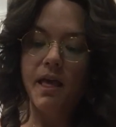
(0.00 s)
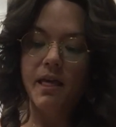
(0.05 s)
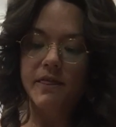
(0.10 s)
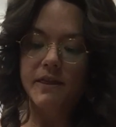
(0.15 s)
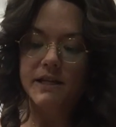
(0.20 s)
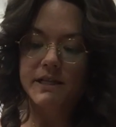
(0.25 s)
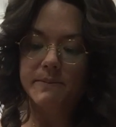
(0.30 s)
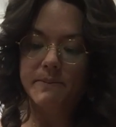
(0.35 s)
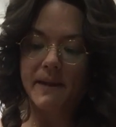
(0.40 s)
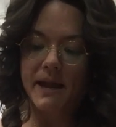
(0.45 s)

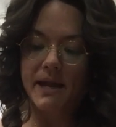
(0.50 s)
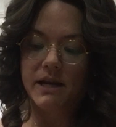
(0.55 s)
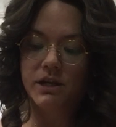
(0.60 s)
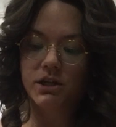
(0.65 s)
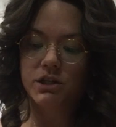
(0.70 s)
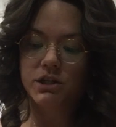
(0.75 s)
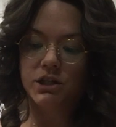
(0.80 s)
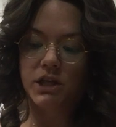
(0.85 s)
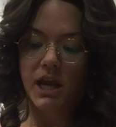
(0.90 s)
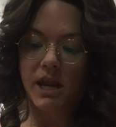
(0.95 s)
The
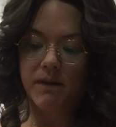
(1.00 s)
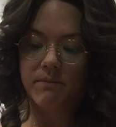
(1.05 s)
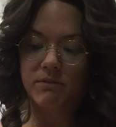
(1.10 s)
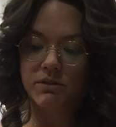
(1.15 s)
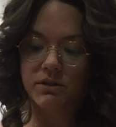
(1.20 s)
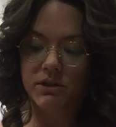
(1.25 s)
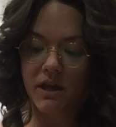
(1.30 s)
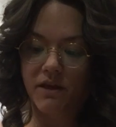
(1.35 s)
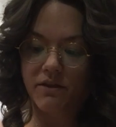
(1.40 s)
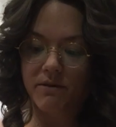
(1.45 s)
Spanish came to
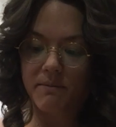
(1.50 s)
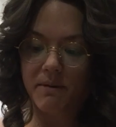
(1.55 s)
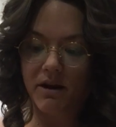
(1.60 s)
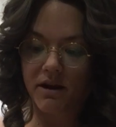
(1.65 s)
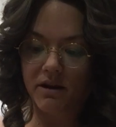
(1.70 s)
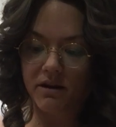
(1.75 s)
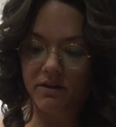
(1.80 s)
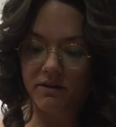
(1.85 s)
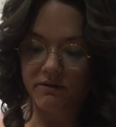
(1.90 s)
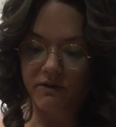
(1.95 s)
South
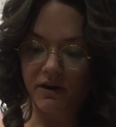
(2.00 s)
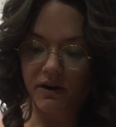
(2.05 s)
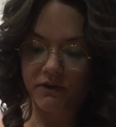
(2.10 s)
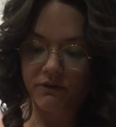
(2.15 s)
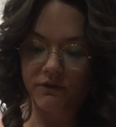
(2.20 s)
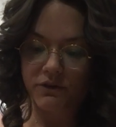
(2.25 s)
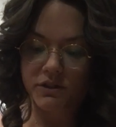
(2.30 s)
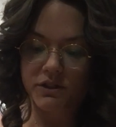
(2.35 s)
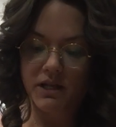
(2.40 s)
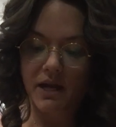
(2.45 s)
America the very
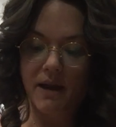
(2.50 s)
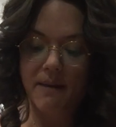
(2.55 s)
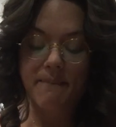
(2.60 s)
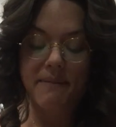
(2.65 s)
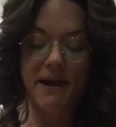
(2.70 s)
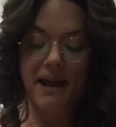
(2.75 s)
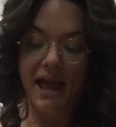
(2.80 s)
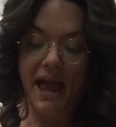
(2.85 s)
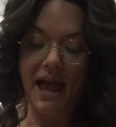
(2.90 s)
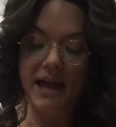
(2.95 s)
first time
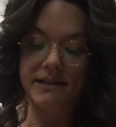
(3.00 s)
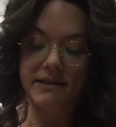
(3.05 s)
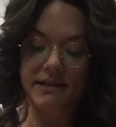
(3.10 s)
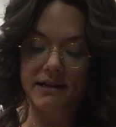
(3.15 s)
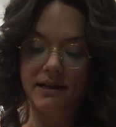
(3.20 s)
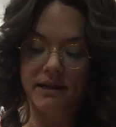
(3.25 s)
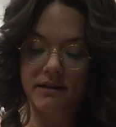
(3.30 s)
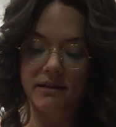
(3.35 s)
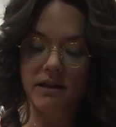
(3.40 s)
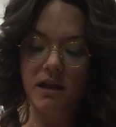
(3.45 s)
by
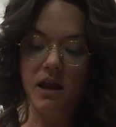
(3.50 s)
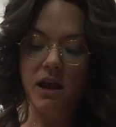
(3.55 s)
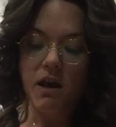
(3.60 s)
accident.